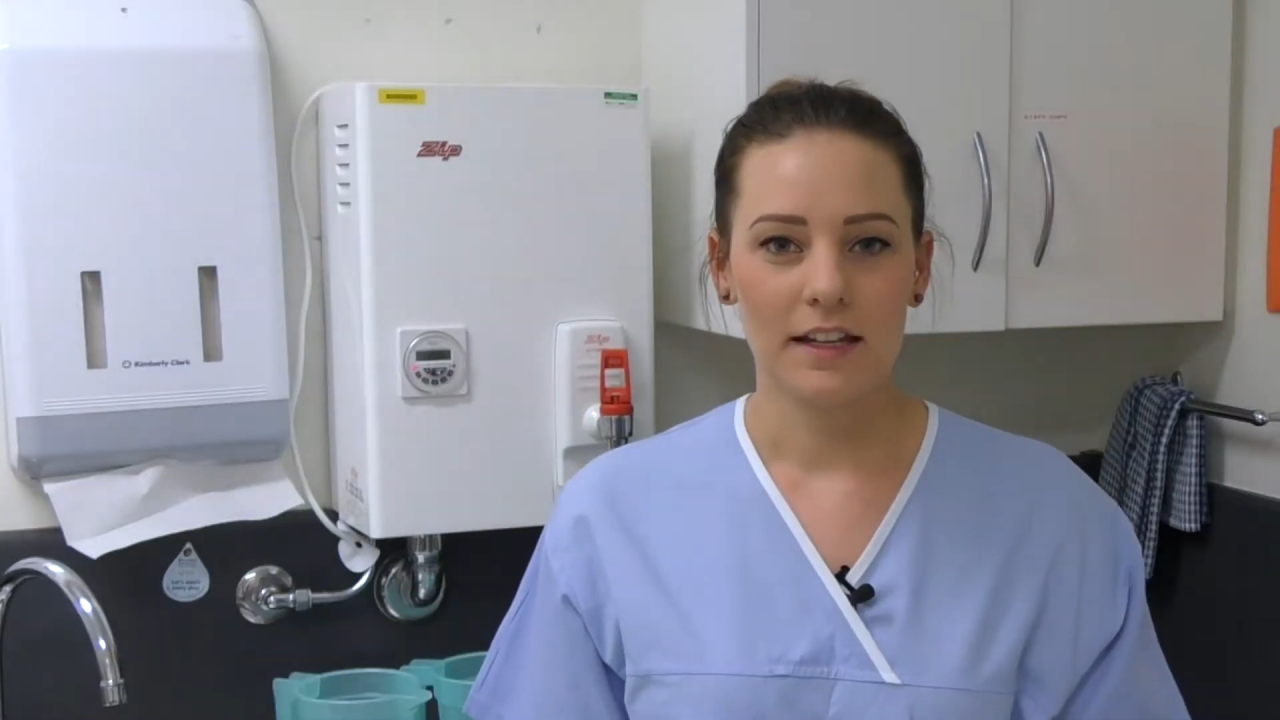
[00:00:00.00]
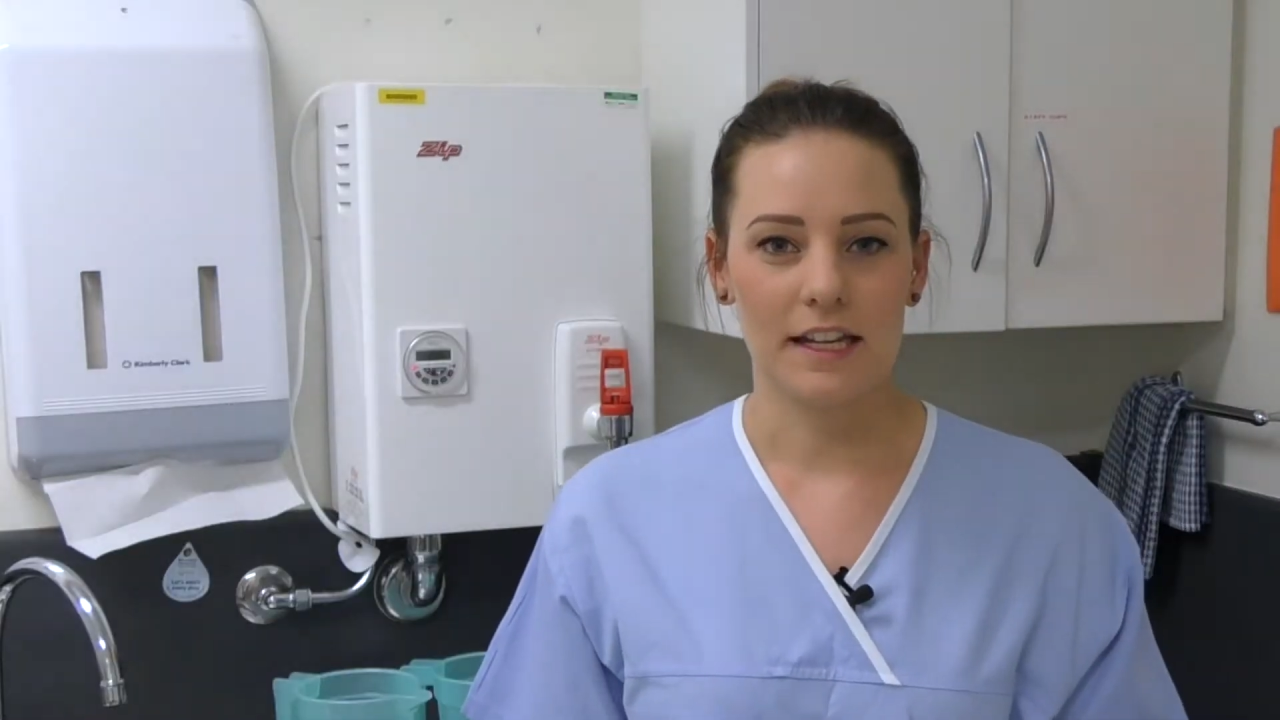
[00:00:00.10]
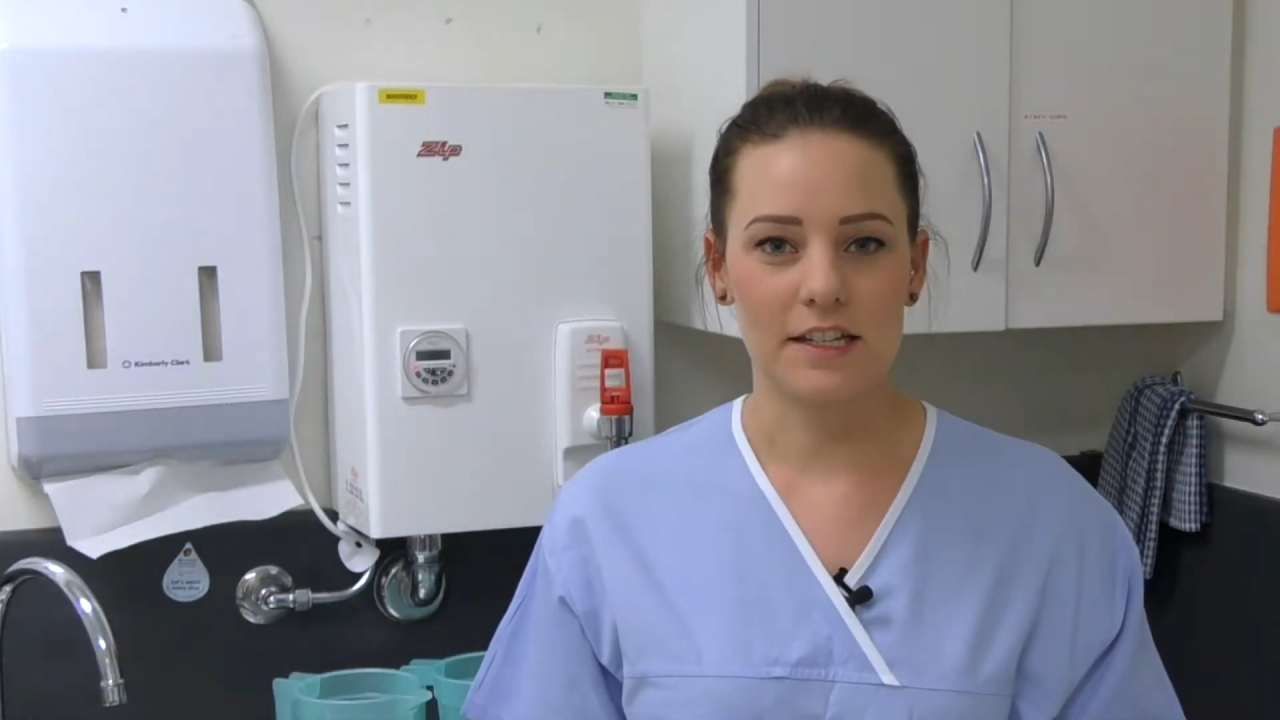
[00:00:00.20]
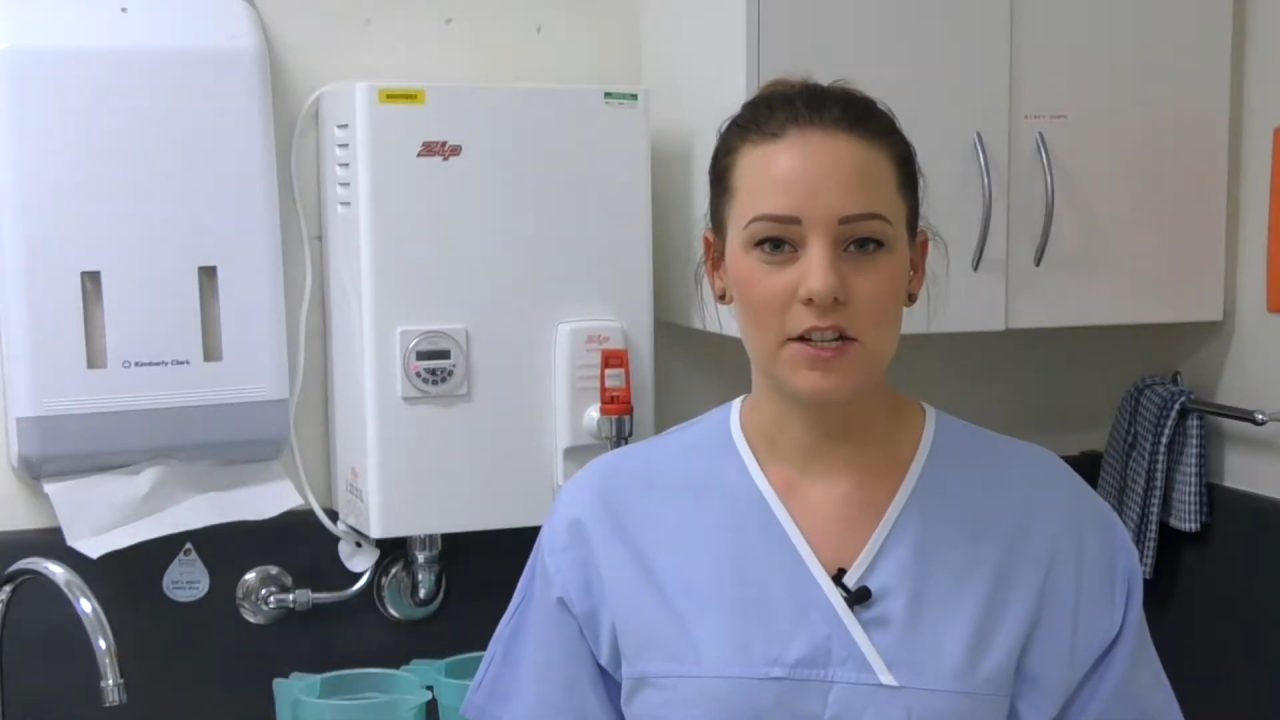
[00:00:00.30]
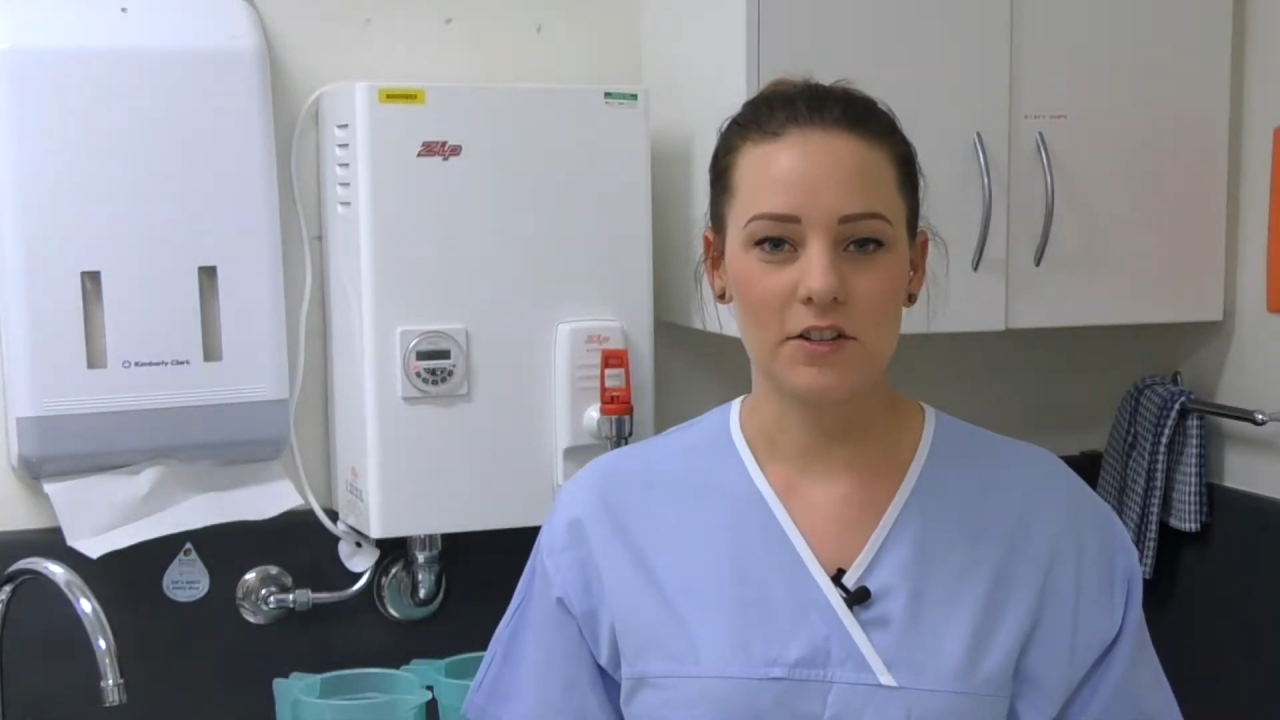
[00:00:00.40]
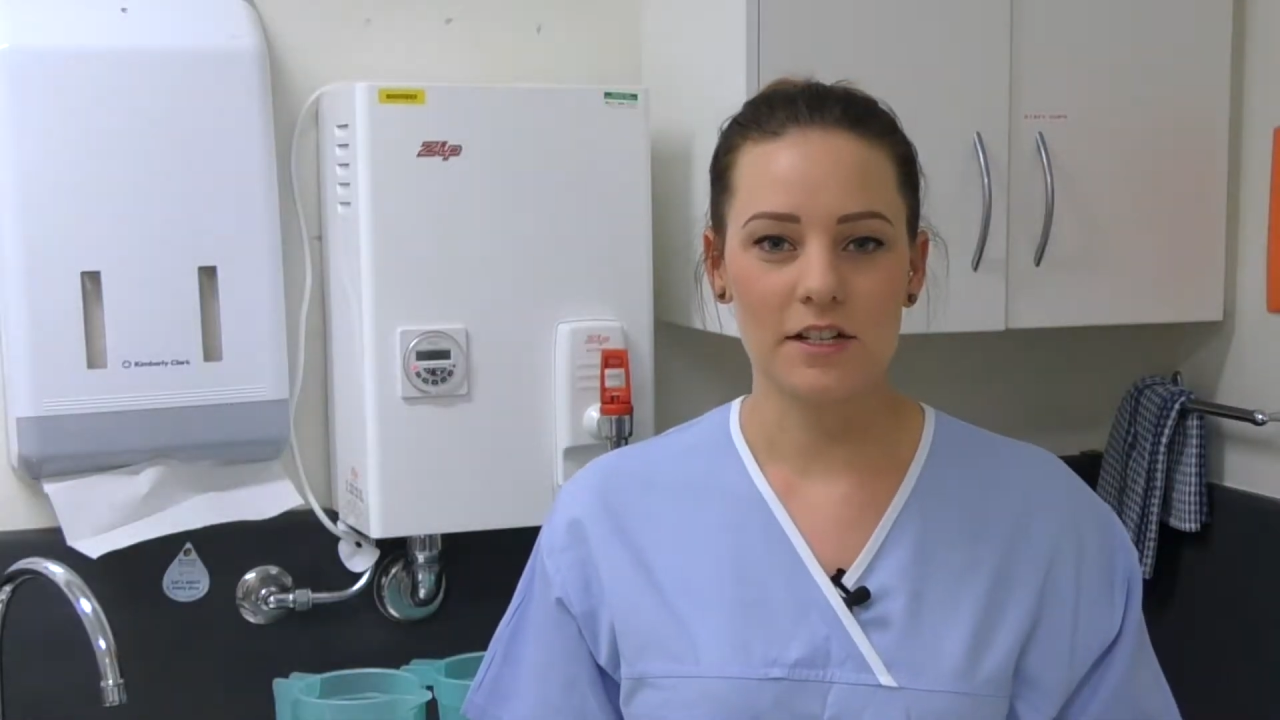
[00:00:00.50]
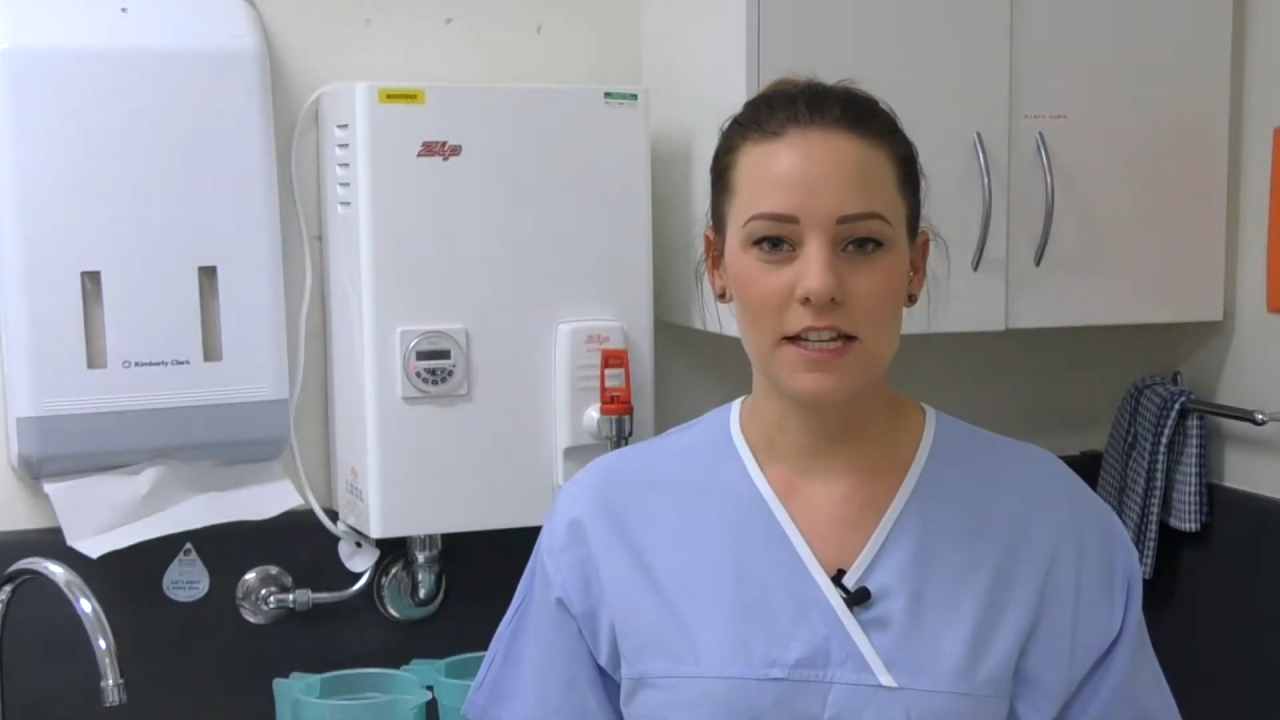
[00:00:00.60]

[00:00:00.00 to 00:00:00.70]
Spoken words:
Continue